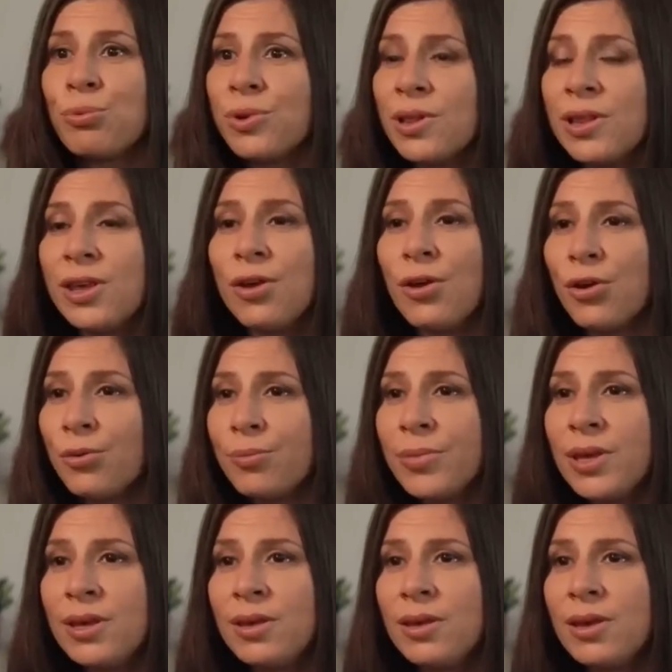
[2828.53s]
really hurt
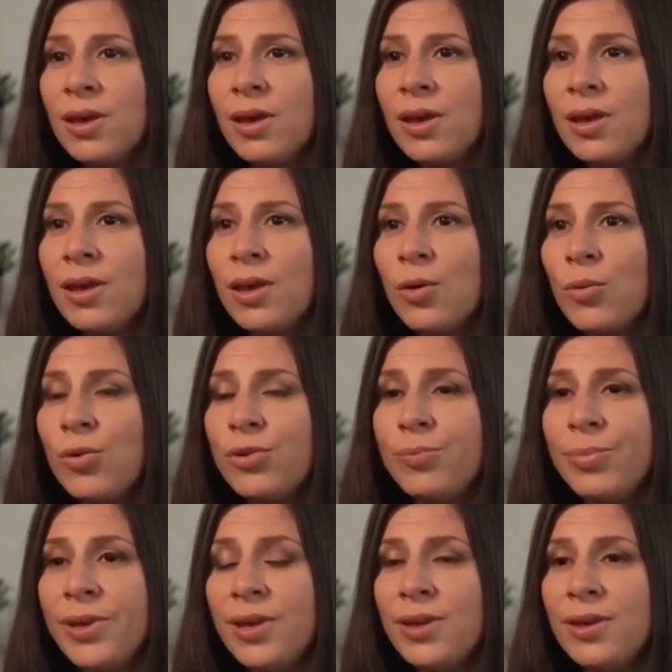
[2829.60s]
me
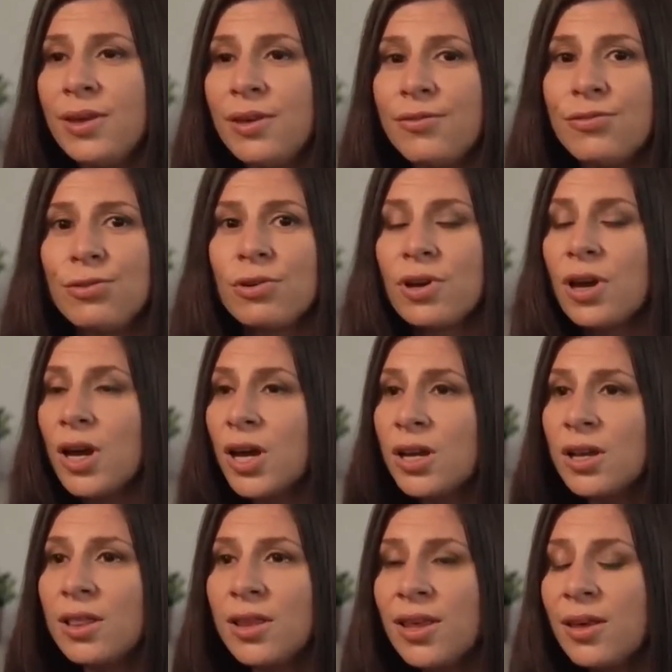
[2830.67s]
would be if you cut
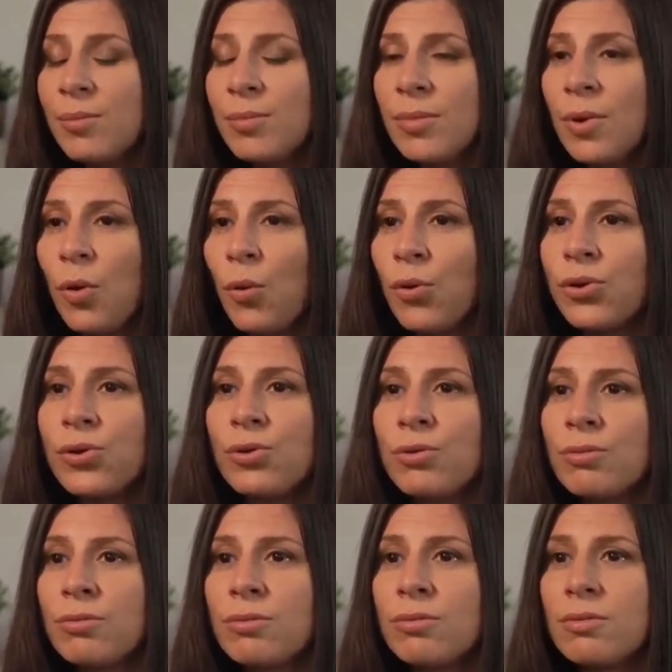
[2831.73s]
a limb or you
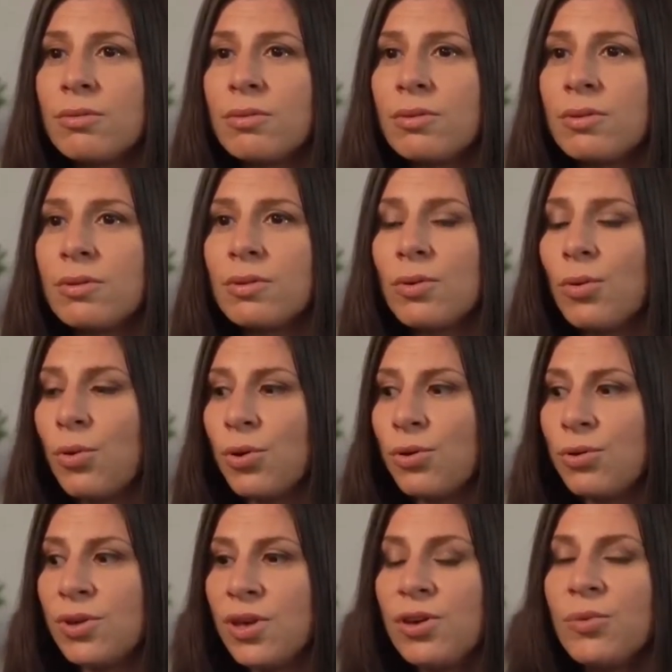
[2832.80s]

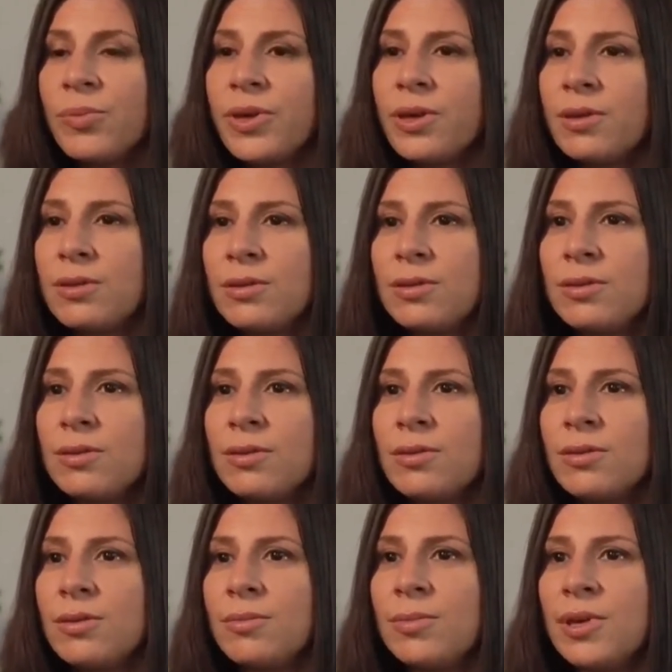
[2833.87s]
kill me,
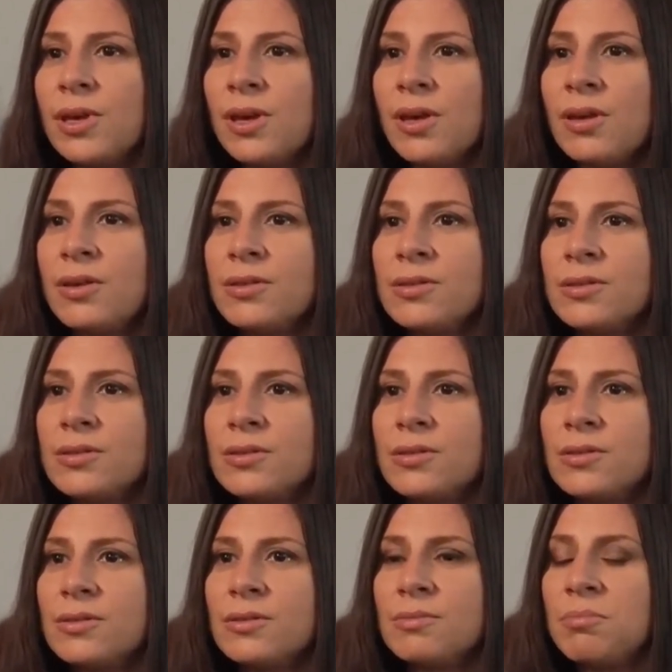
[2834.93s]
because
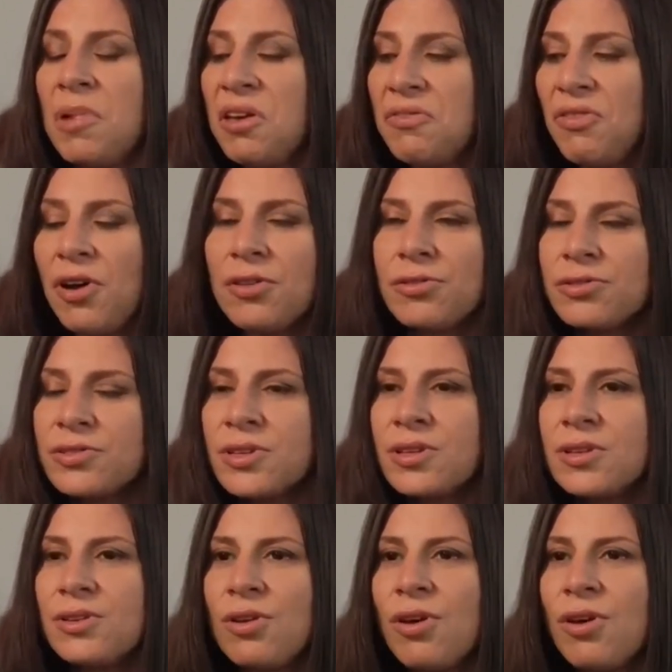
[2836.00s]
my father's done it